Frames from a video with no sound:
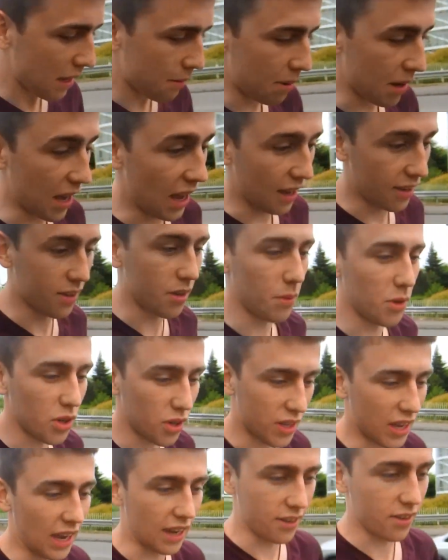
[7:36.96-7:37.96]
But yeah, so we're
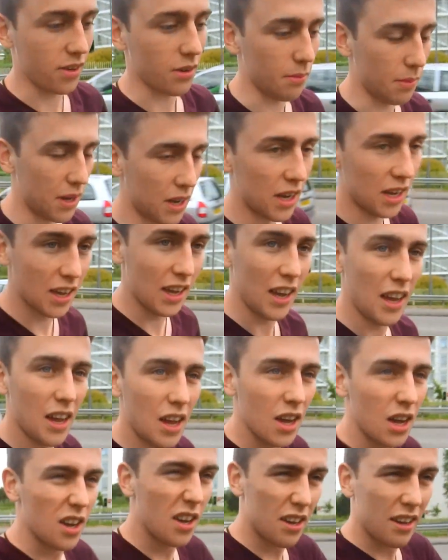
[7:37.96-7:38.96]
just getting some,
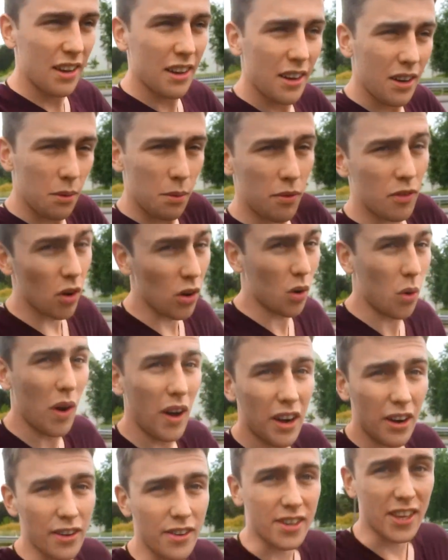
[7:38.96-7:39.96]
we've got
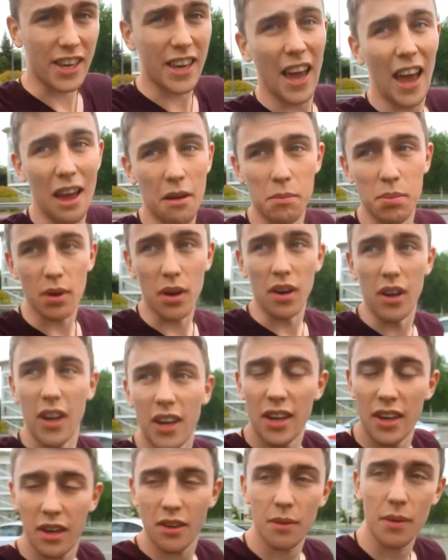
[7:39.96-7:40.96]
quite a lot to get, but
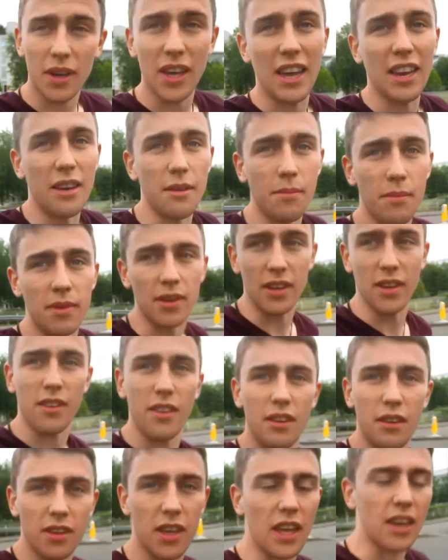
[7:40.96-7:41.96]
we're
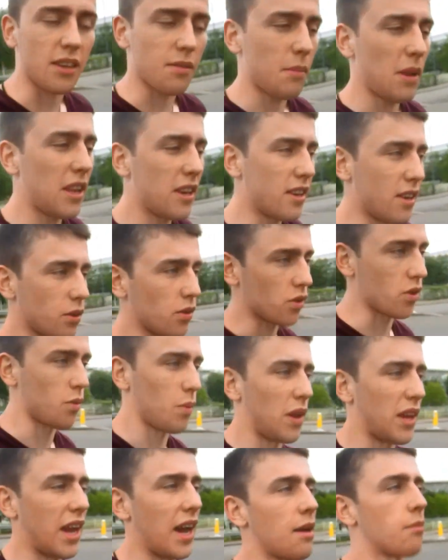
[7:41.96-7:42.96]
getting as many deals as
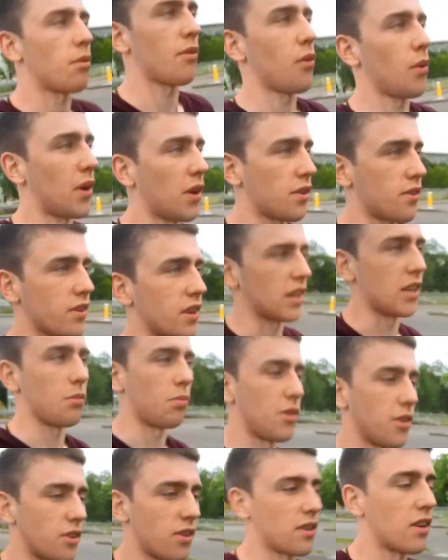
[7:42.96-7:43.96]
we can before we get to
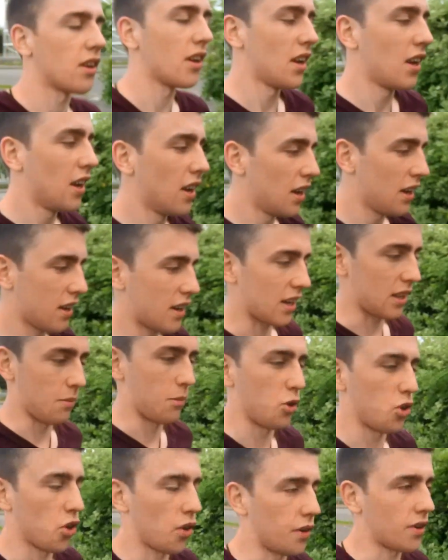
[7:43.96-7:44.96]
Sainsbury's and get the
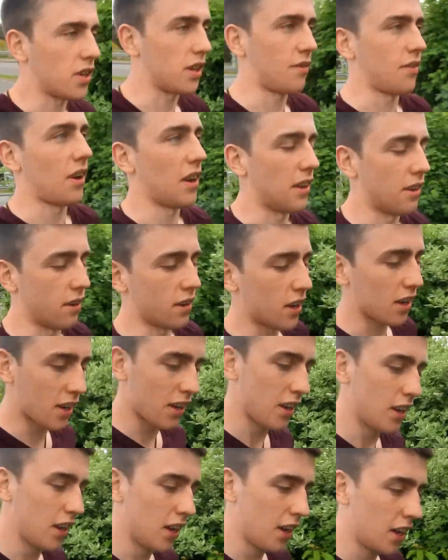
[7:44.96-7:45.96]
majority of it and
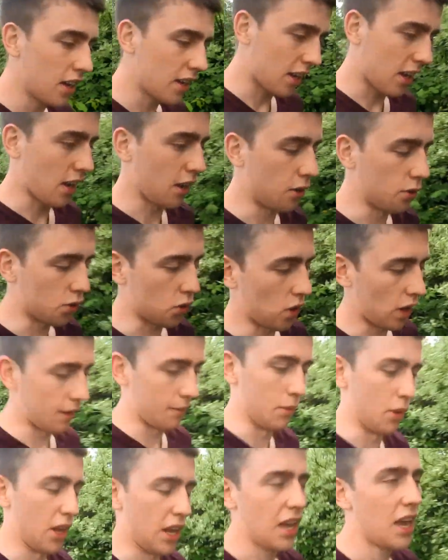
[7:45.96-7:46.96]
can lose all our
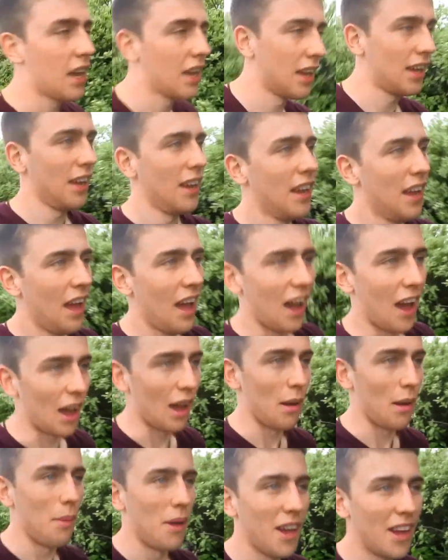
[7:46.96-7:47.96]
money.
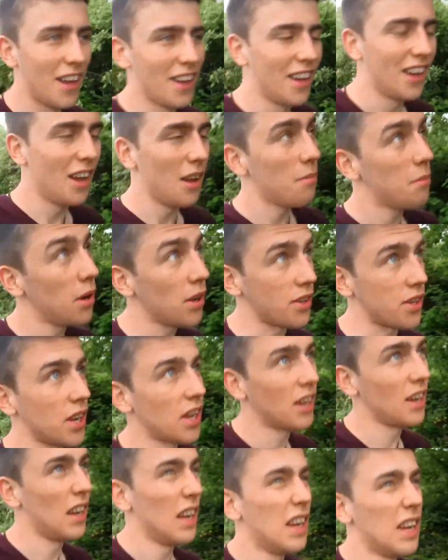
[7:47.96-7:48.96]
But
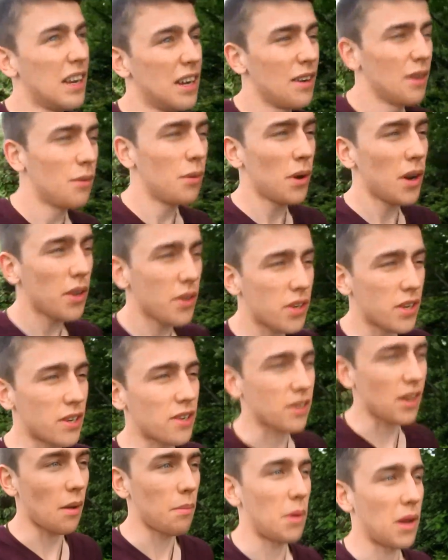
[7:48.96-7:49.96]
what else
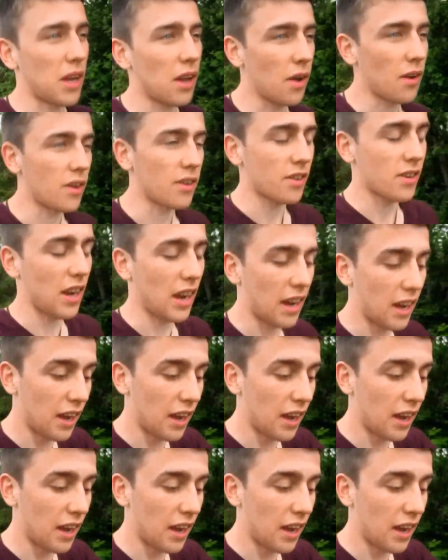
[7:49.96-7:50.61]
has been going on today?